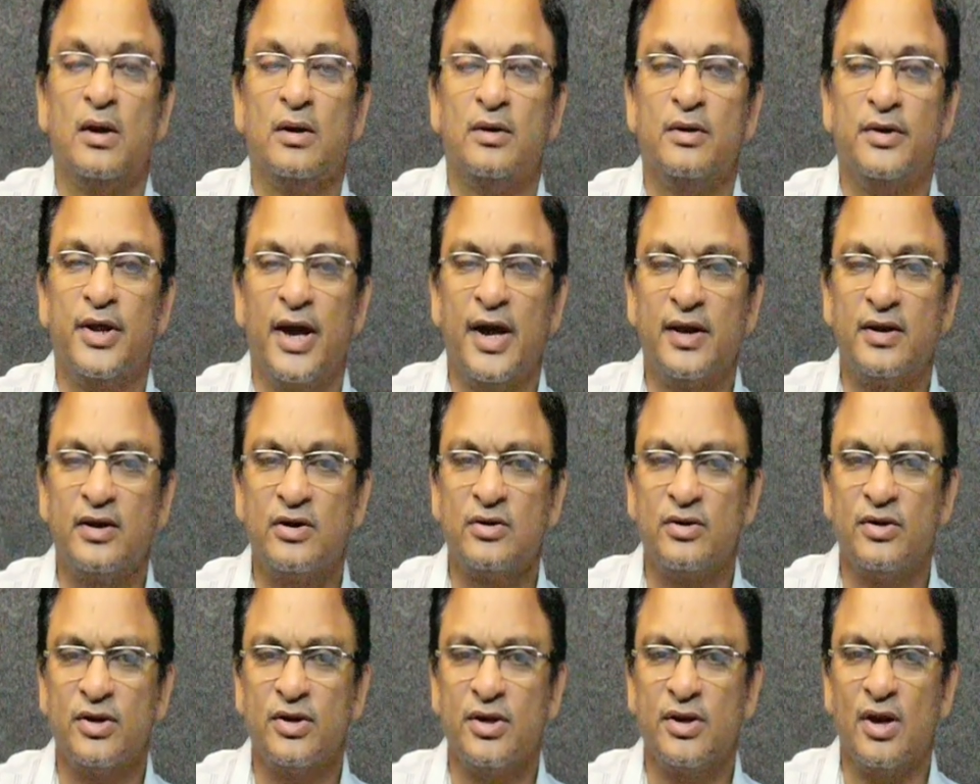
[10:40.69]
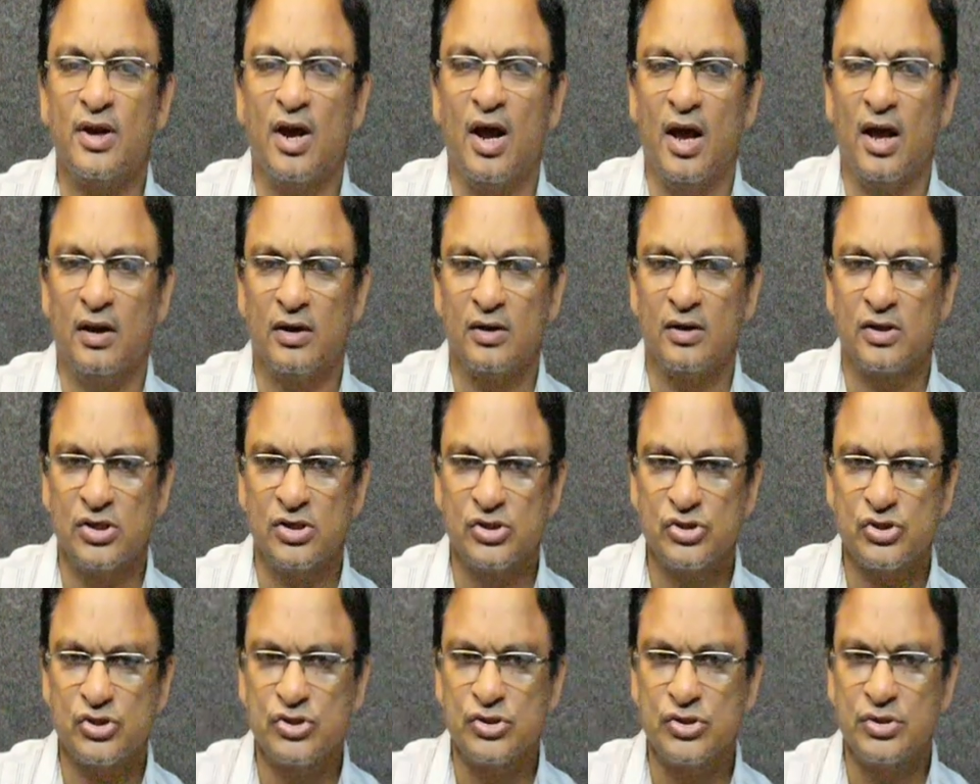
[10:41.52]
directory
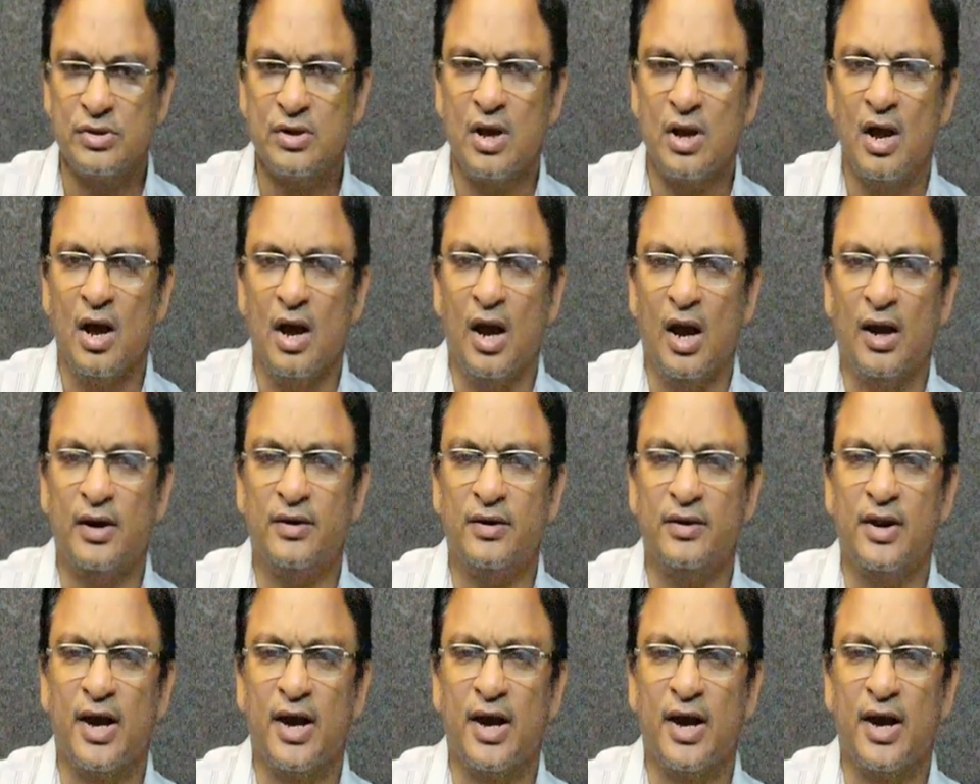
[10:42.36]
allocation and